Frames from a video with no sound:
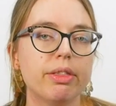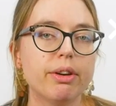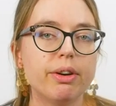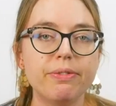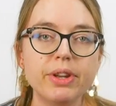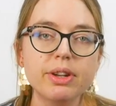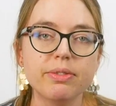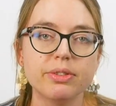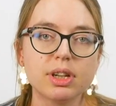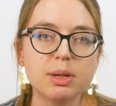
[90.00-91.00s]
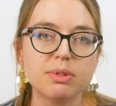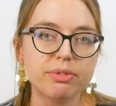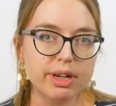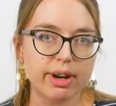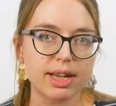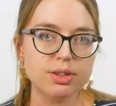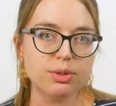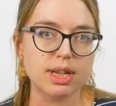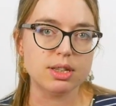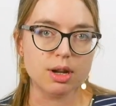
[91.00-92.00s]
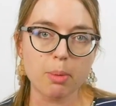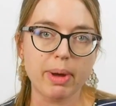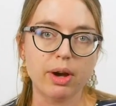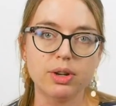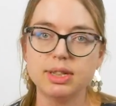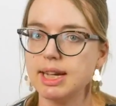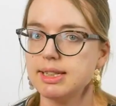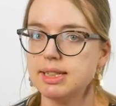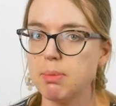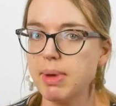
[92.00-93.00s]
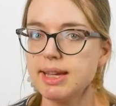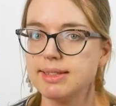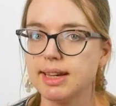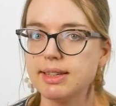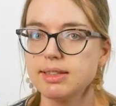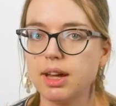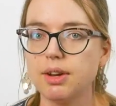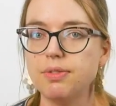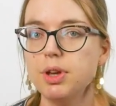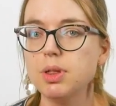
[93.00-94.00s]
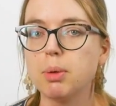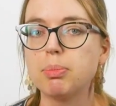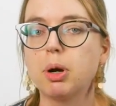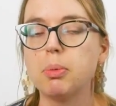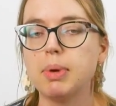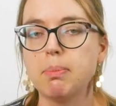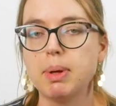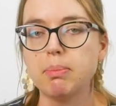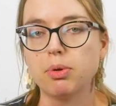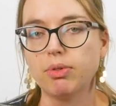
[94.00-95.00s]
There are a few different types of redirects you'll need to know about on a day-to-day -day basis, and a few that are probably a bit more